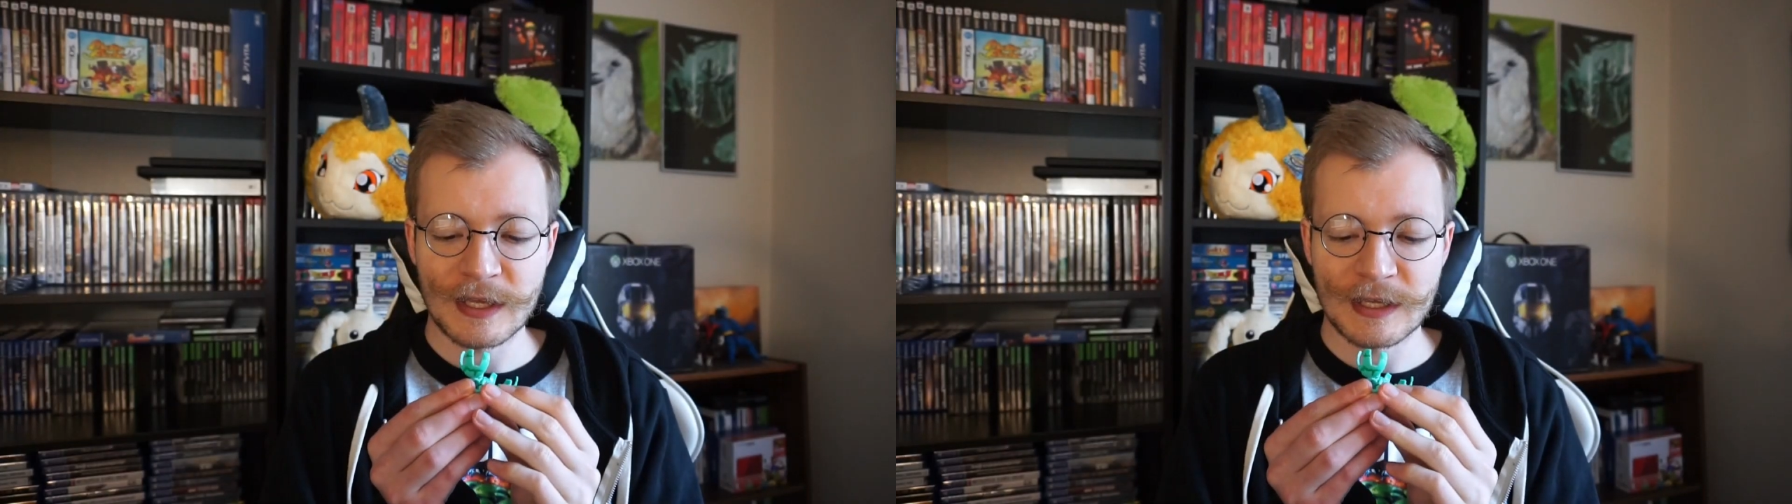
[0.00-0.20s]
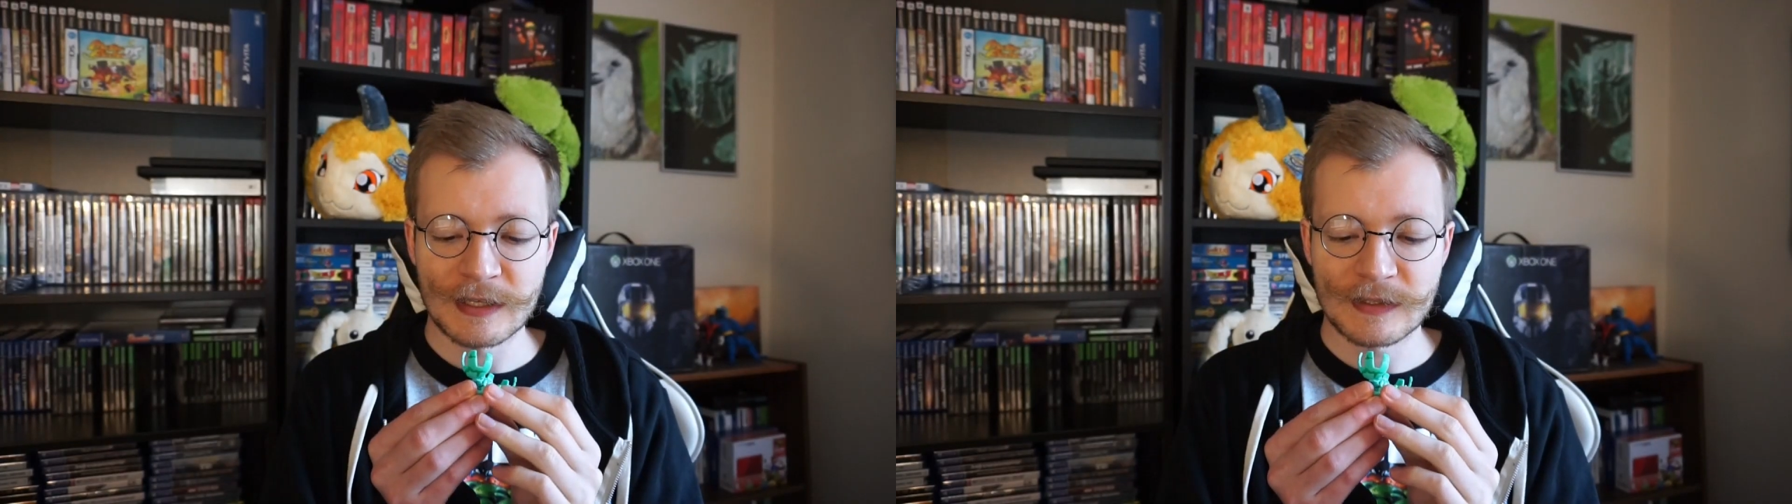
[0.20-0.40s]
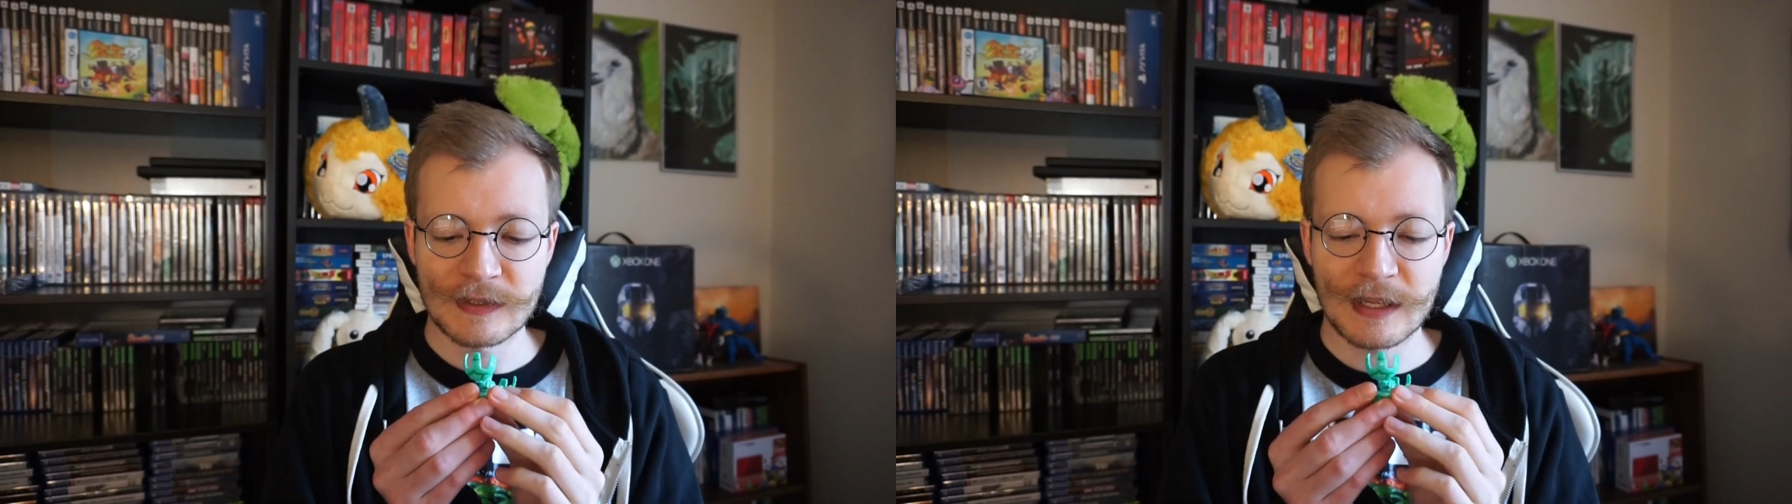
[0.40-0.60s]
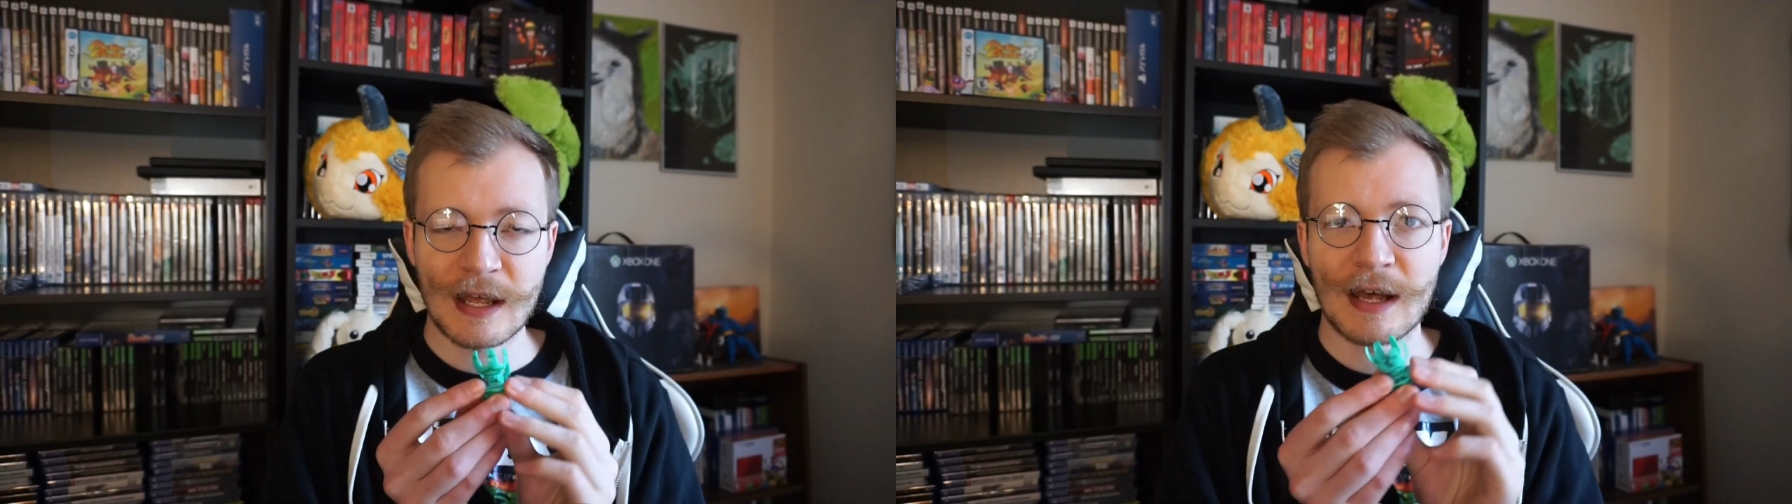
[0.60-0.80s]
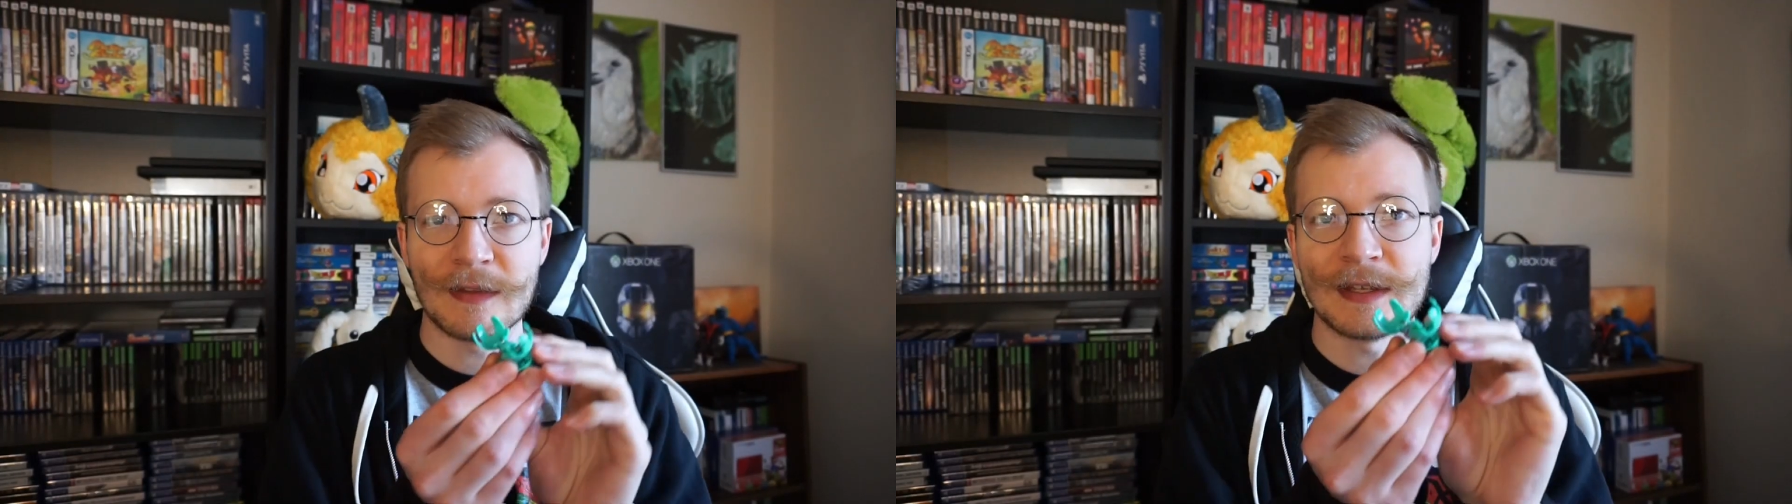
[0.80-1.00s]
is that
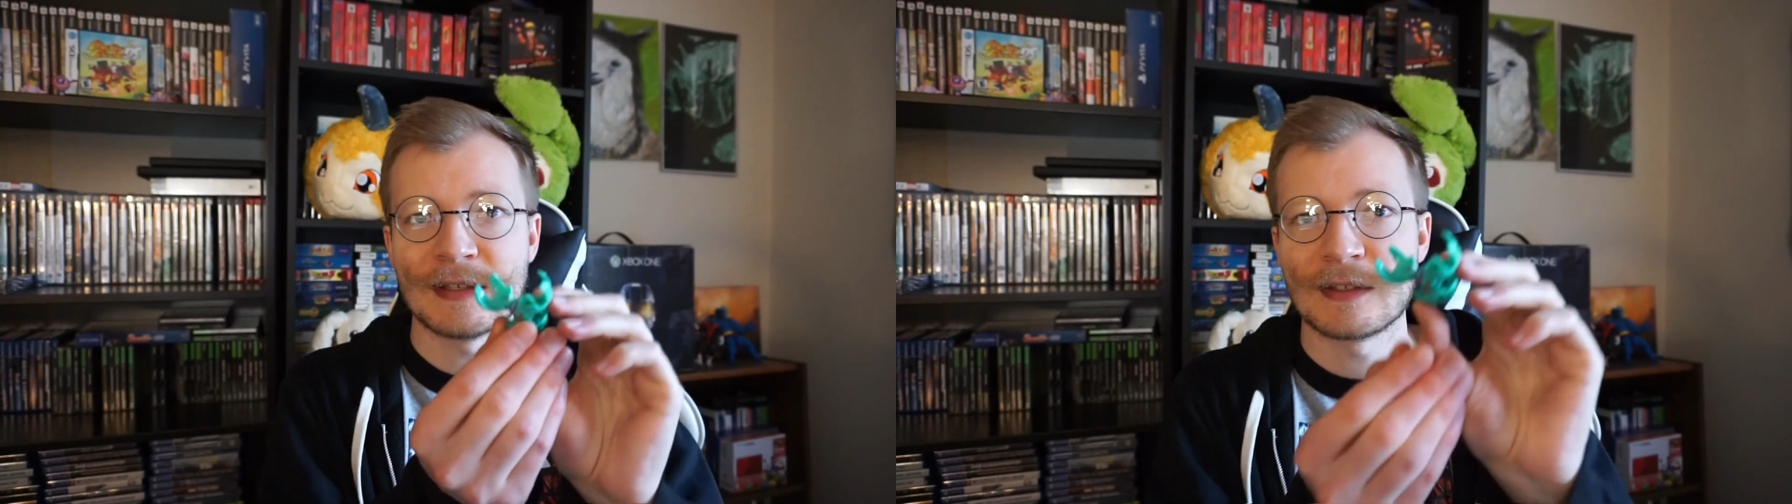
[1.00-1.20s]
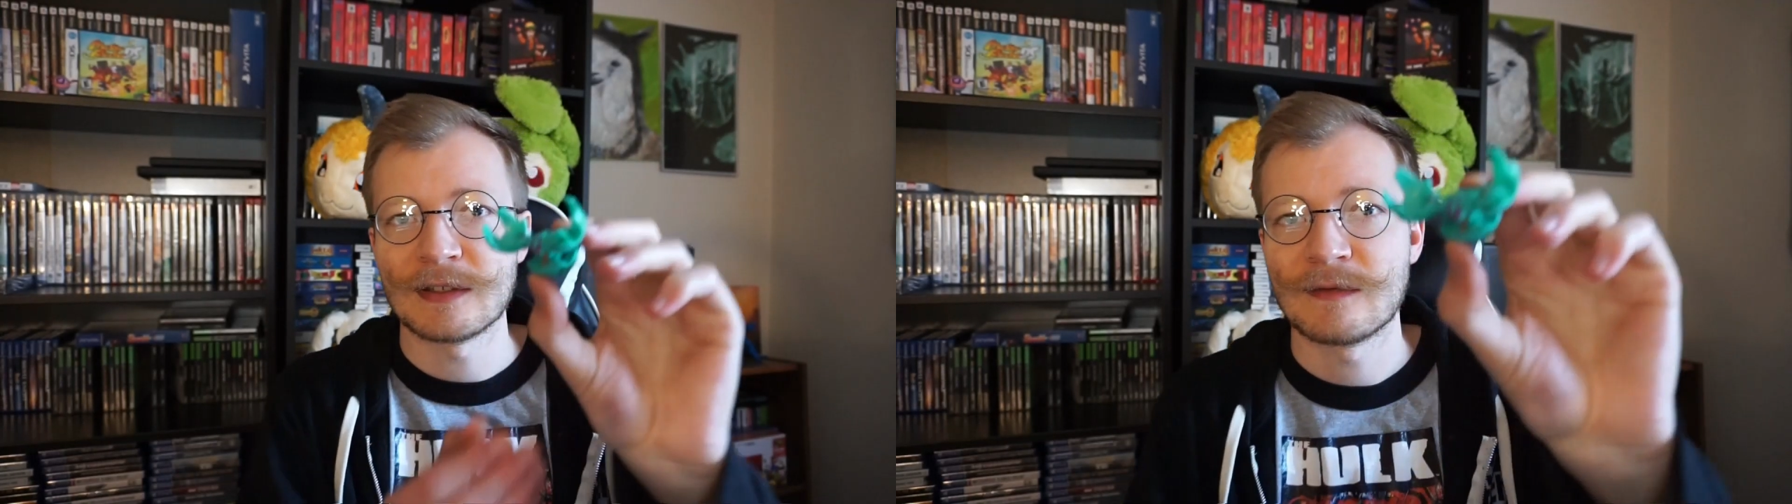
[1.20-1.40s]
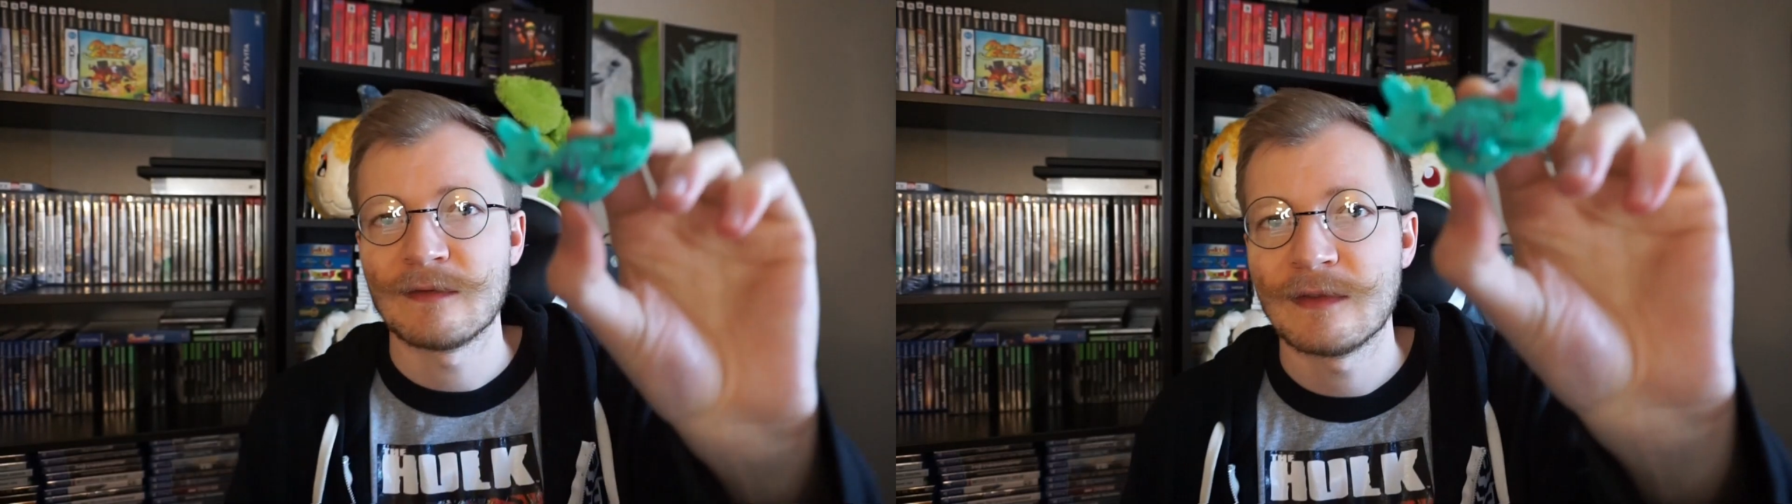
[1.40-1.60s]
on these, that it's